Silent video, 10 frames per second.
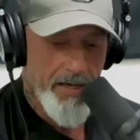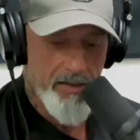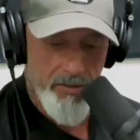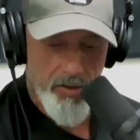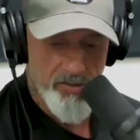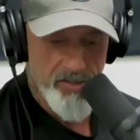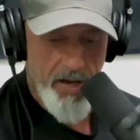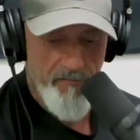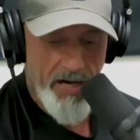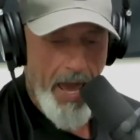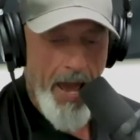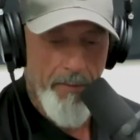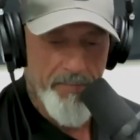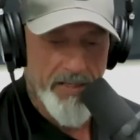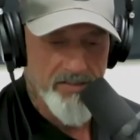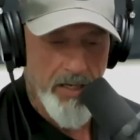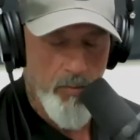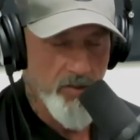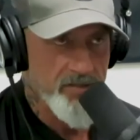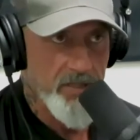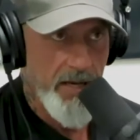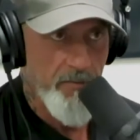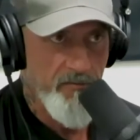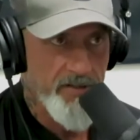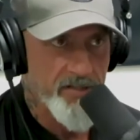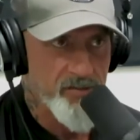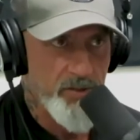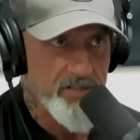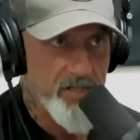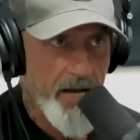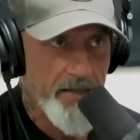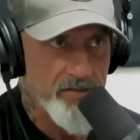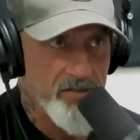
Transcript: uh, you also have an app that's out. What's the name of it? The Sweet Science. The